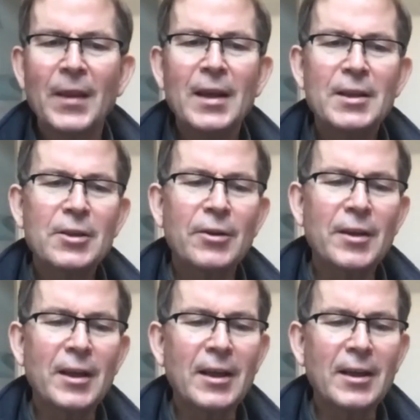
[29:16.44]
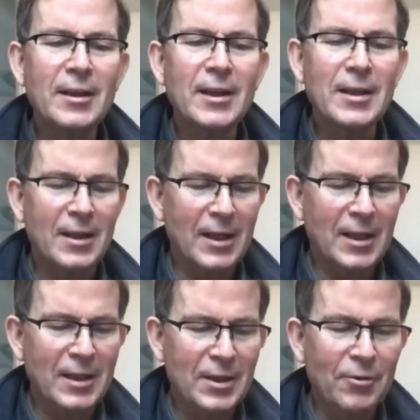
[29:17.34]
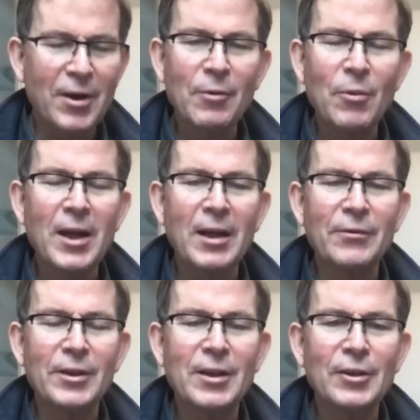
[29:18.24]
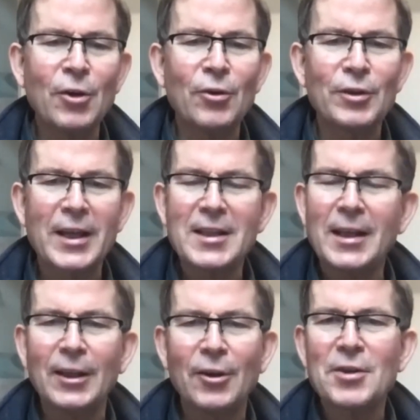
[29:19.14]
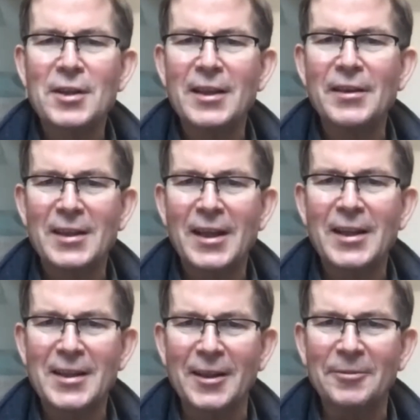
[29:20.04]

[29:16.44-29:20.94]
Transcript: So I think it is a great way of not getting lost in the data.